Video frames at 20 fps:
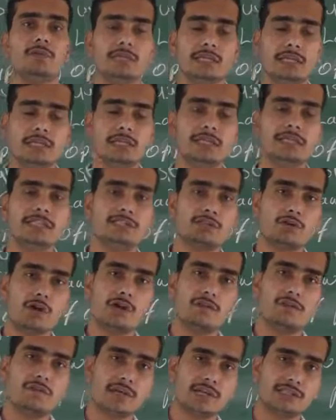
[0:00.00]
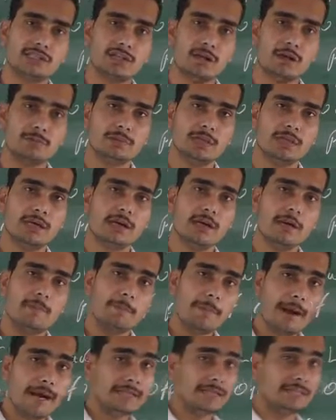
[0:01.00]
in the disqualification of the
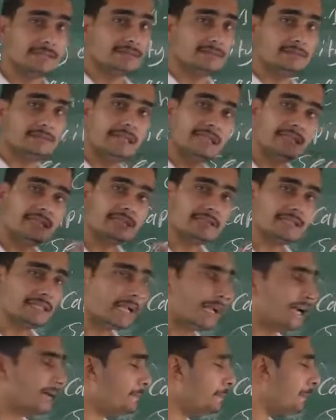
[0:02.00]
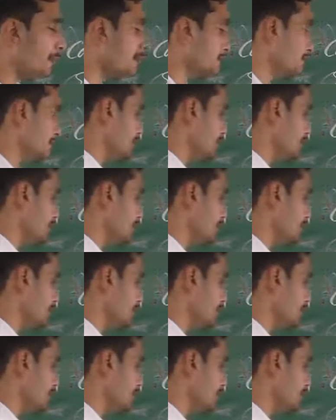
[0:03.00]
parties. Then the second